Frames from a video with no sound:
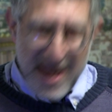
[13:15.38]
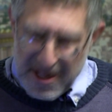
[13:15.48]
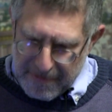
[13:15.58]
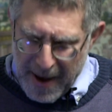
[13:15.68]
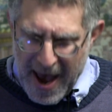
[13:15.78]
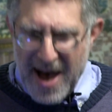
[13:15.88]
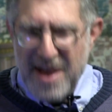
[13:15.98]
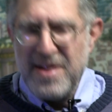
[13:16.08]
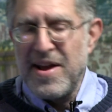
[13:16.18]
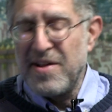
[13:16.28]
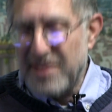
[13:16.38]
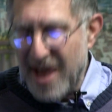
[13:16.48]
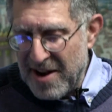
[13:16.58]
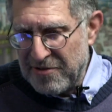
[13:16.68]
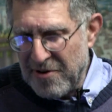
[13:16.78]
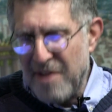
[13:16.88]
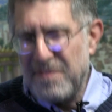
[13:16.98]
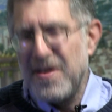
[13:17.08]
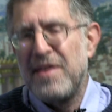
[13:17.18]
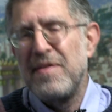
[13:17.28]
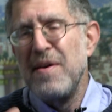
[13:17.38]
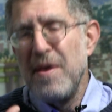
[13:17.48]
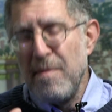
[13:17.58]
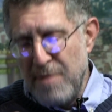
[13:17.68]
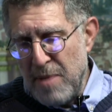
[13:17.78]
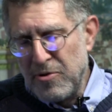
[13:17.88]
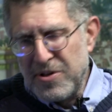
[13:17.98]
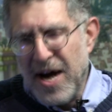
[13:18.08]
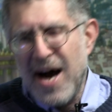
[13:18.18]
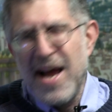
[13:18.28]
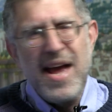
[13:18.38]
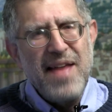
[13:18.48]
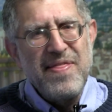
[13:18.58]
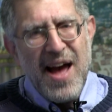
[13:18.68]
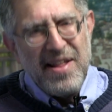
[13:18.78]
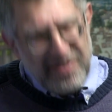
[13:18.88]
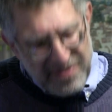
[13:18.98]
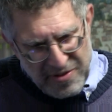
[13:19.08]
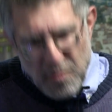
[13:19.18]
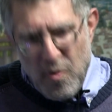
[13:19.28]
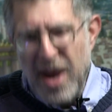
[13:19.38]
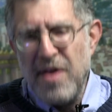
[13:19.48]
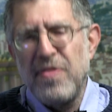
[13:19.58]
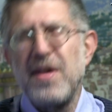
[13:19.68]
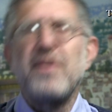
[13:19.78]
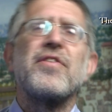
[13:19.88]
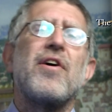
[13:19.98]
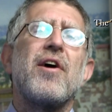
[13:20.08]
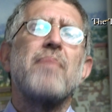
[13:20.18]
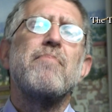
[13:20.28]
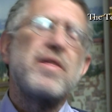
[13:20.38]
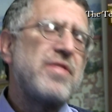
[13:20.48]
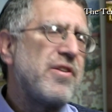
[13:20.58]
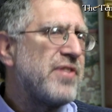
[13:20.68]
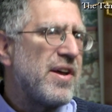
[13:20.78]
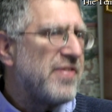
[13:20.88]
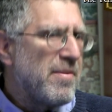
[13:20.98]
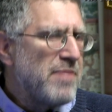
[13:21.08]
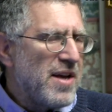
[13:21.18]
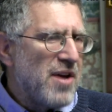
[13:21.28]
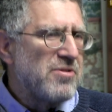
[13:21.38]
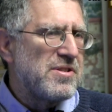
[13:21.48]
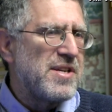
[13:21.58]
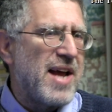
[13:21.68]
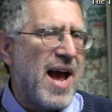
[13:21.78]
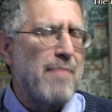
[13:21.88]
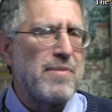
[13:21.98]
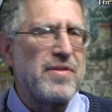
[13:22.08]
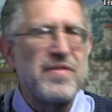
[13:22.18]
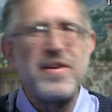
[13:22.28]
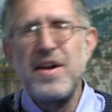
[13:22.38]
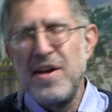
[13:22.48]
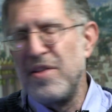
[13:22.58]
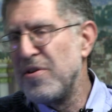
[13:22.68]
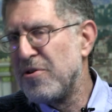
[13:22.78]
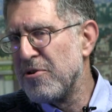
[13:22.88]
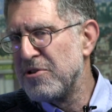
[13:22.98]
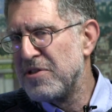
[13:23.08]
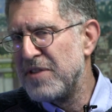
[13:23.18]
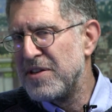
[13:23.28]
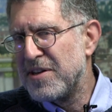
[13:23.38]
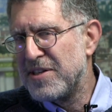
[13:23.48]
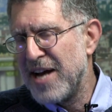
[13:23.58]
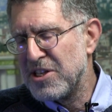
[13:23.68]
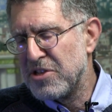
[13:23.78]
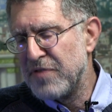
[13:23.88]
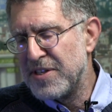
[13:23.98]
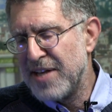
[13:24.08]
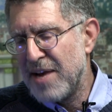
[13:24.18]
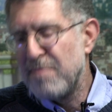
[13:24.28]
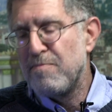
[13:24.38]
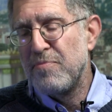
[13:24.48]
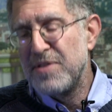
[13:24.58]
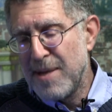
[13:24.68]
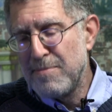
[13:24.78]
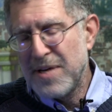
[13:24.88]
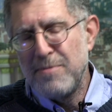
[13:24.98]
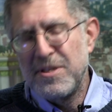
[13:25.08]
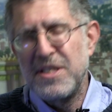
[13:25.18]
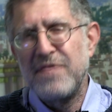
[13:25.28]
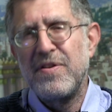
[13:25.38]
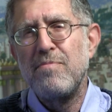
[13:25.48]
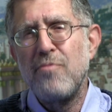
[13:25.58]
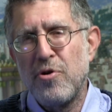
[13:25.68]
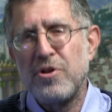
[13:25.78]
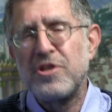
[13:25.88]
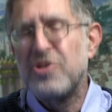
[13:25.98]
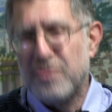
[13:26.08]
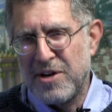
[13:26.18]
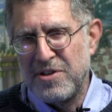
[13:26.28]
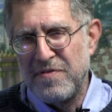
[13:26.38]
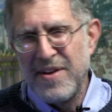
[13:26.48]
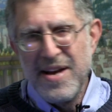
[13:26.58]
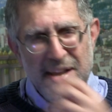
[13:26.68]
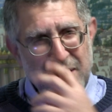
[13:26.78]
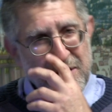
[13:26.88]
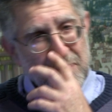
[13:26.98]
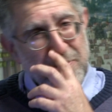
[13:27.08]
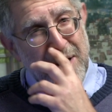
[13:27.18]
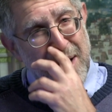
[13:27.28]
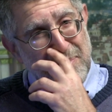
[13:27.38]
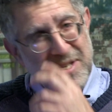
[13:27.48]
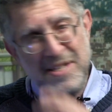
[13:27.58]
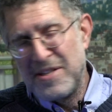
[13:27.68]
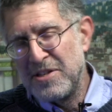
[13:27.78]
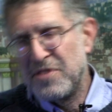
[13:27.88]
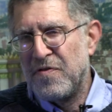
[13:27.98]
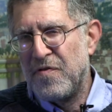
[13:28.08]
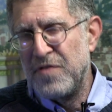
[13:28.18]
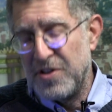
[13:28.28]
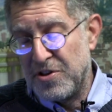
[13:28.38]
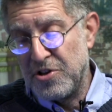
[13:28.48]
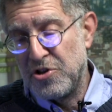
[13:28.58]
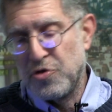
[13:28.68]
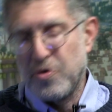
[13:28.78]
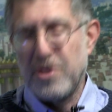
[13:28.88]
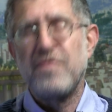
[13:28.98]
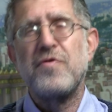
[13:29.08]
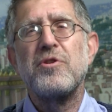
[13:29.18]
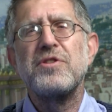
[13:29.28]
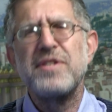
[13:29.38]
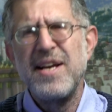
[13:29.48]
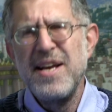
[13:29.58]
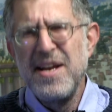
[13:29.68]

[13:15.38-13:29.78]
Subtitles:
It's bad, it's catastrophic, people die, and that's the way things are. But there's something else that happens in the course of these catastrophes that sometimes is even more destructive. And this perhaps is this destroyer force.